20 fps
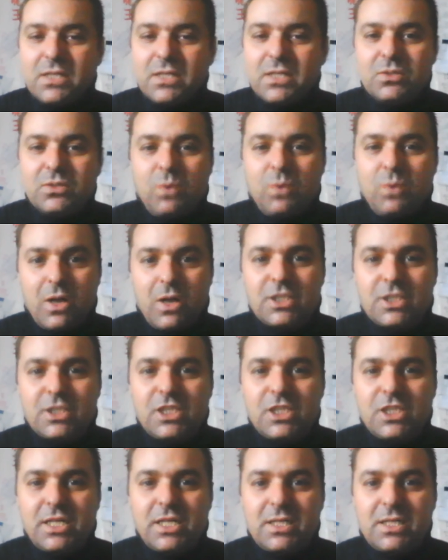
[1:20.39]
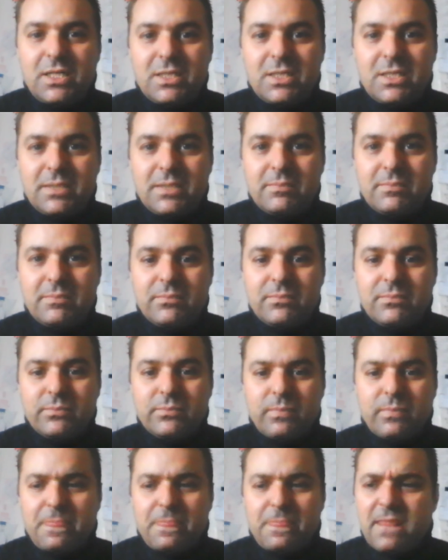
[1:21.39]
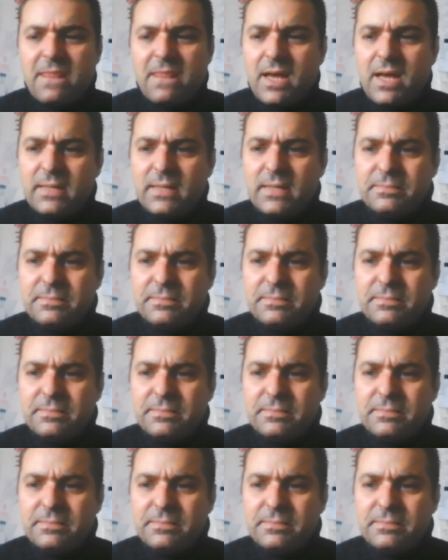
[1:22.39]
to watch. And